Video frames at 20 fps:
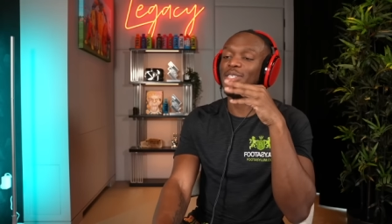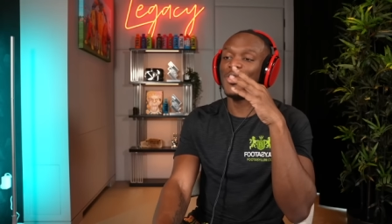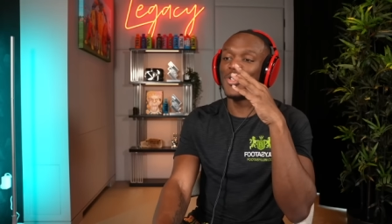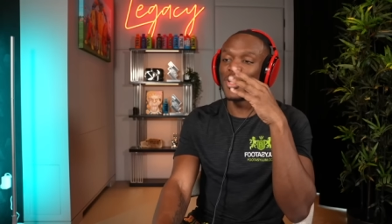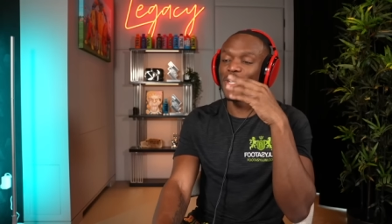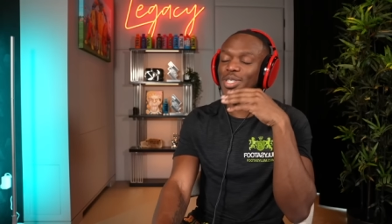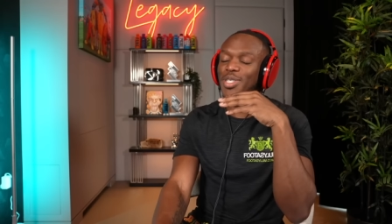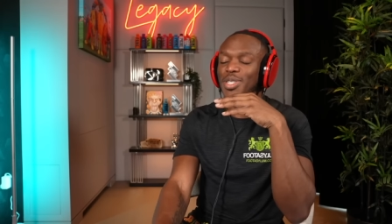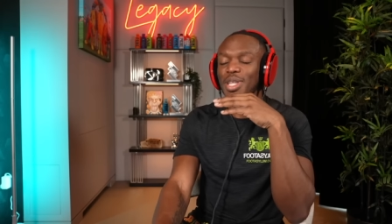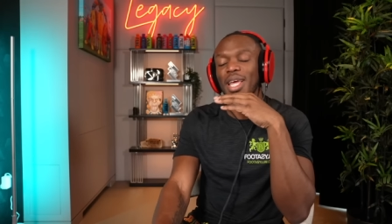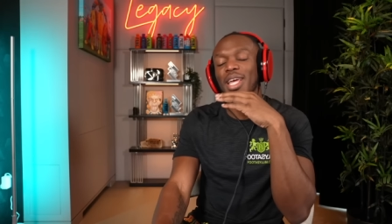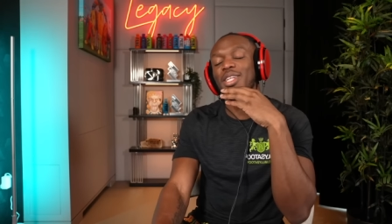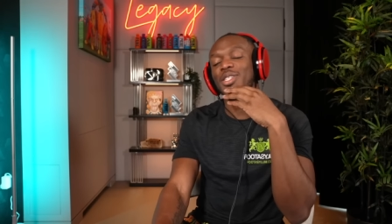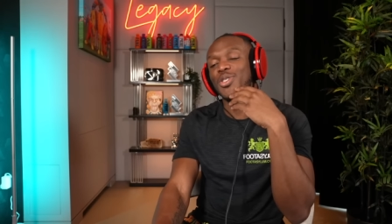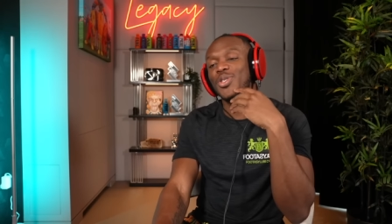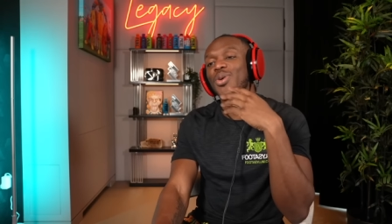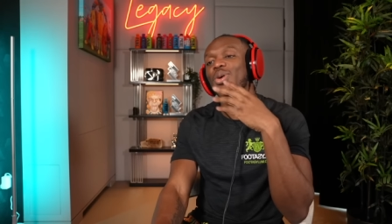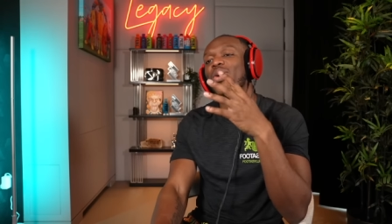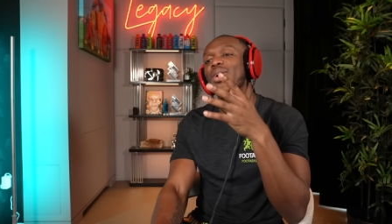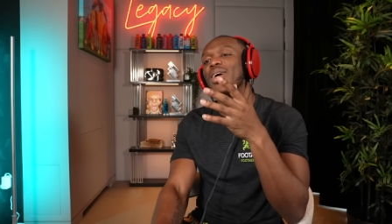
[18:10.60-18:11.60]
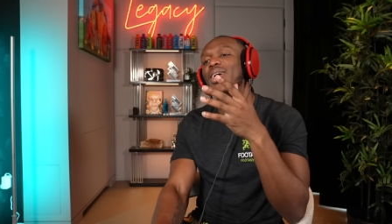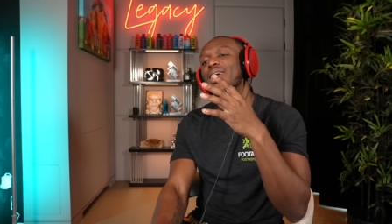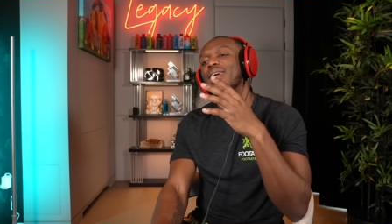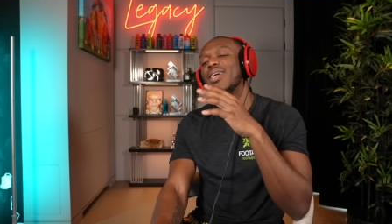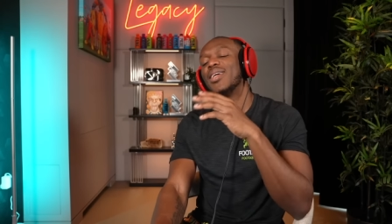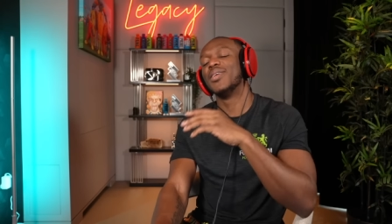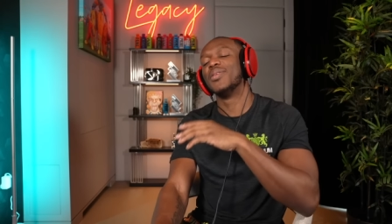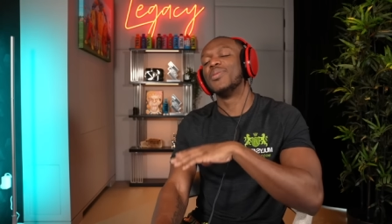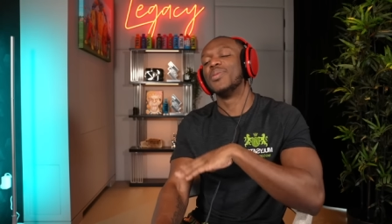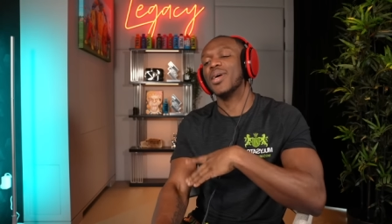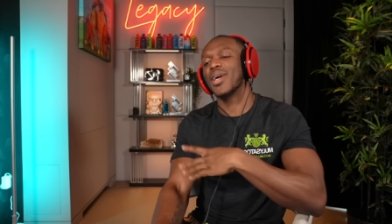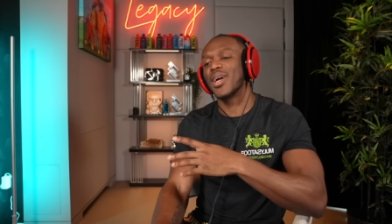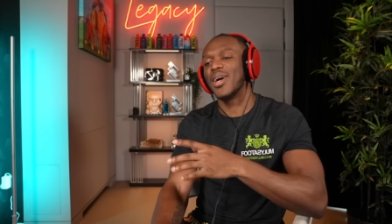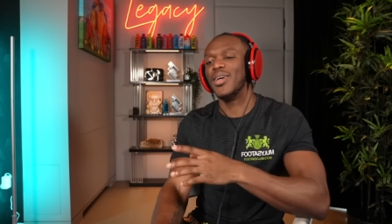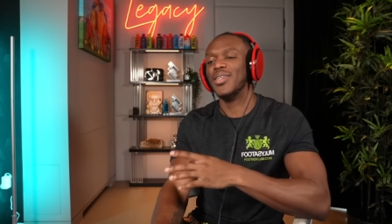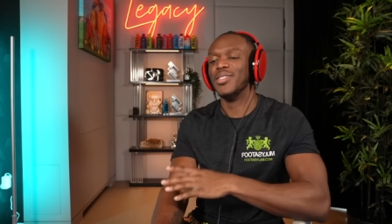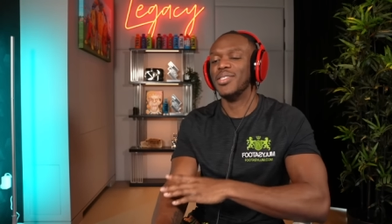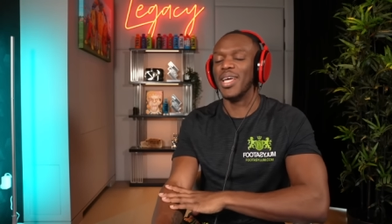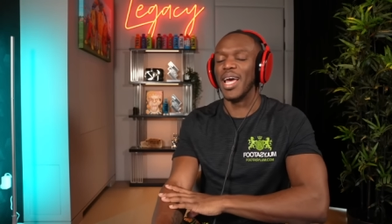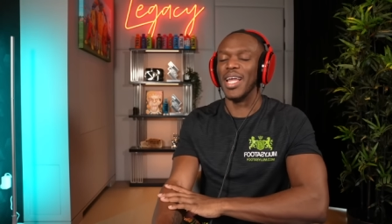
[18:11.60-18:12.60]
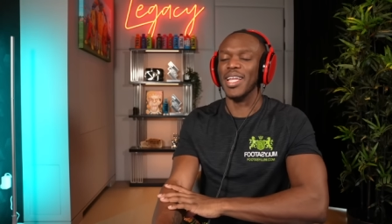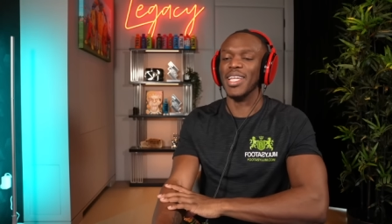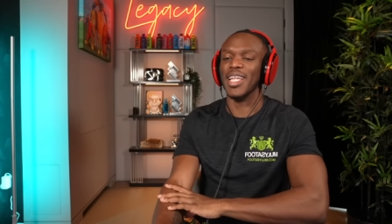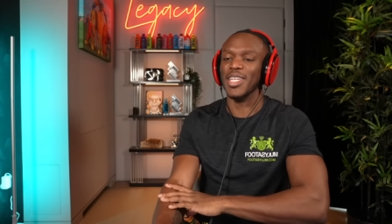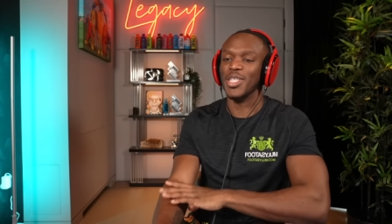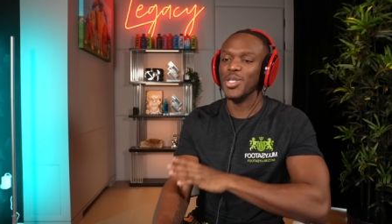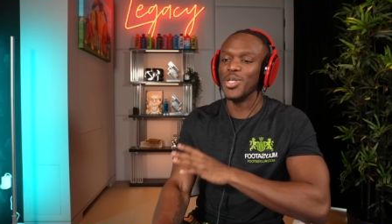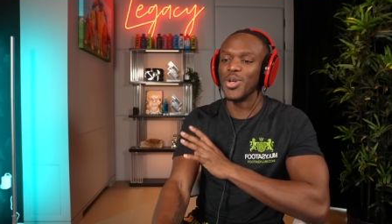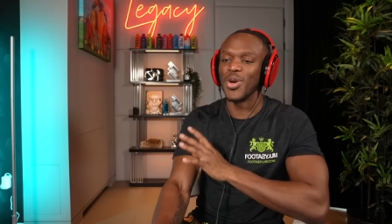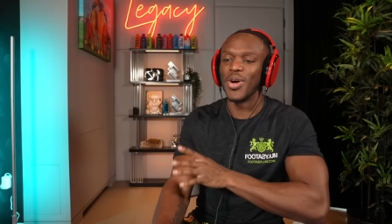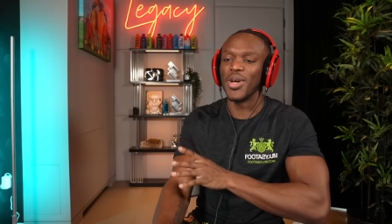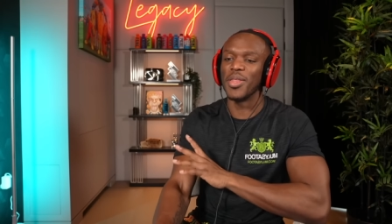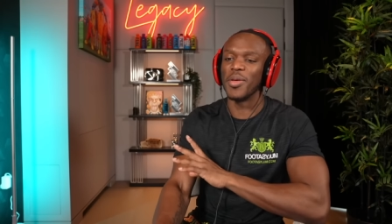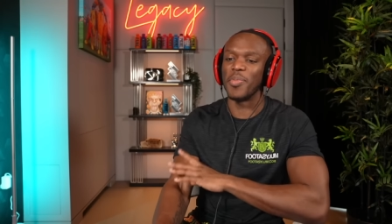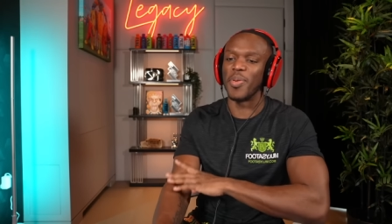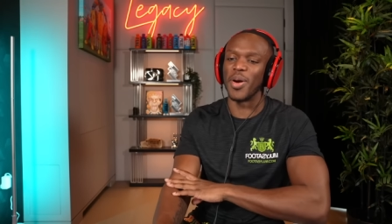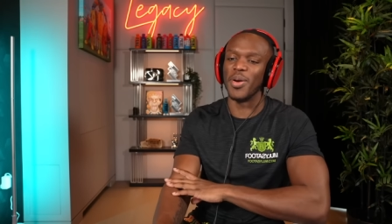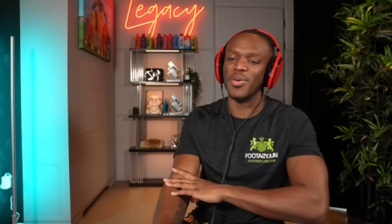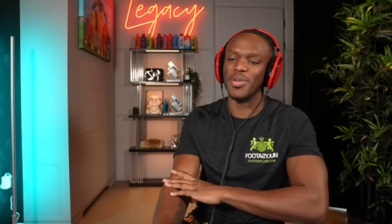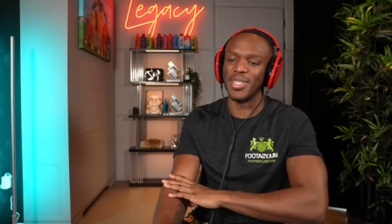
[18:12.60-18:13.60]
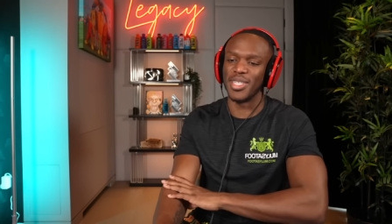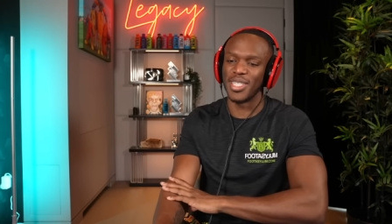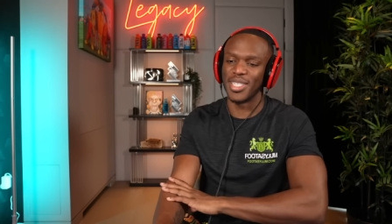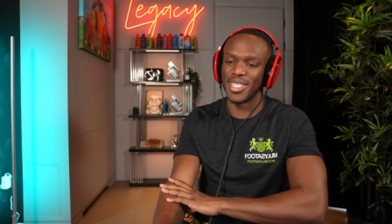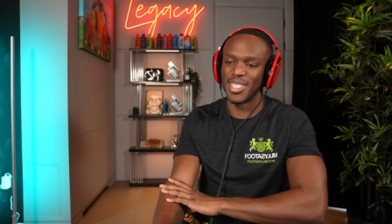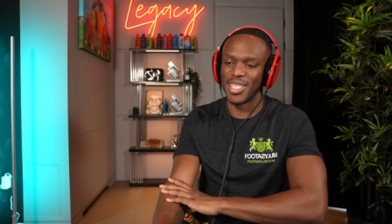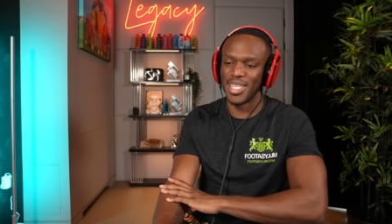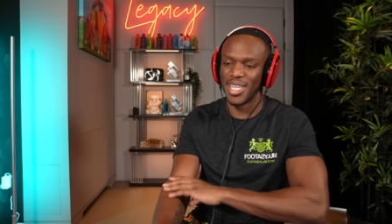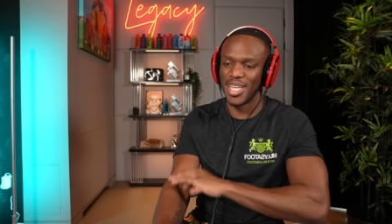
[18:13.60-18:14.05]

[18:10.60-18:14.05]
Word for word: just enjoy the content, enjoy the posts.